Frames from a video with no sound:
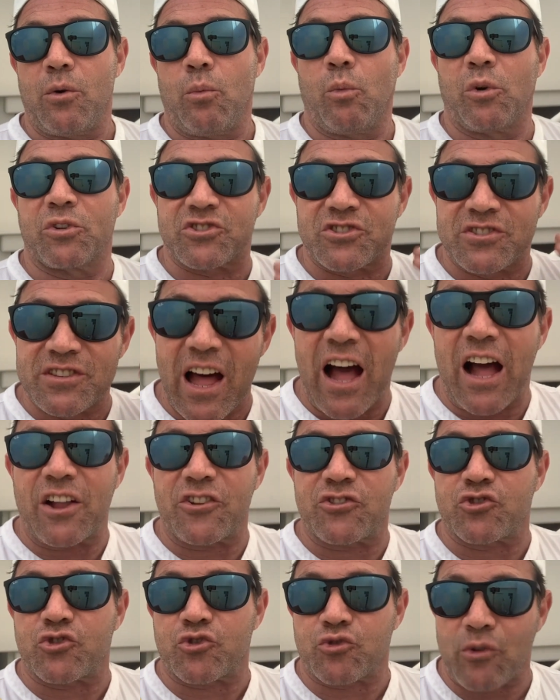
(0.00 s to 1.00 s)
what's
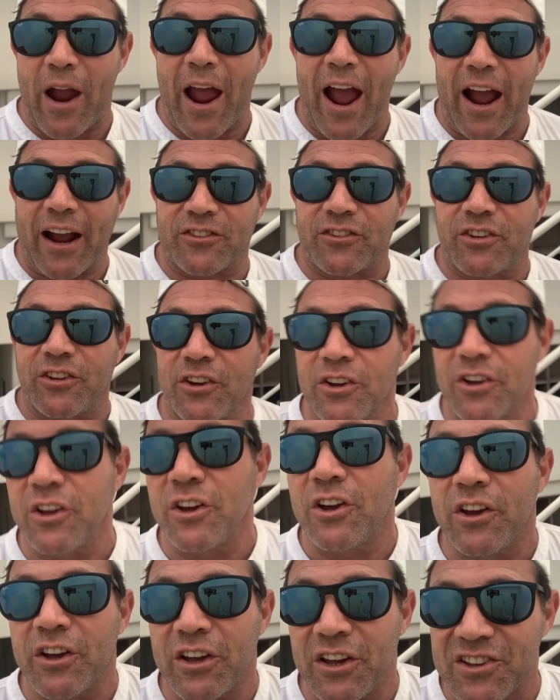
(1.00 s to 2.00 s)
not tracked,
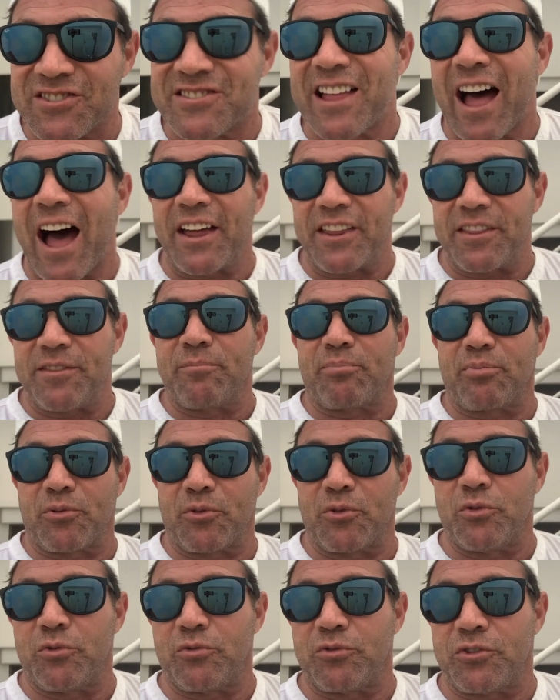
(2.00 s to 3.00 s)
is not
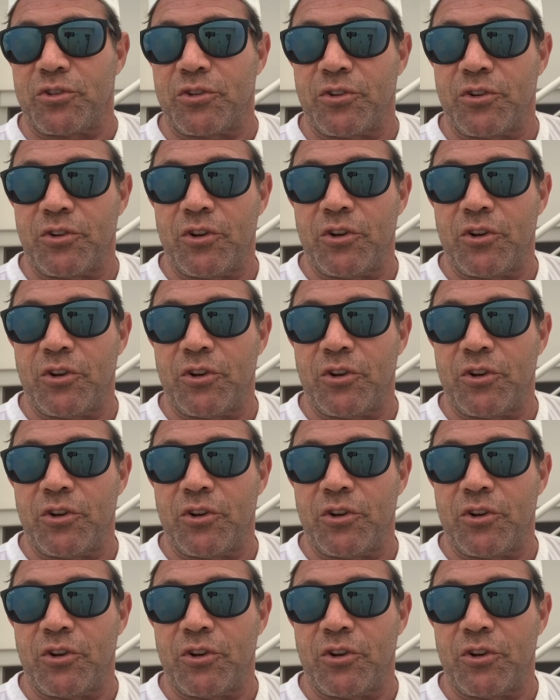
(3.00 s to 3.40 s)
improved.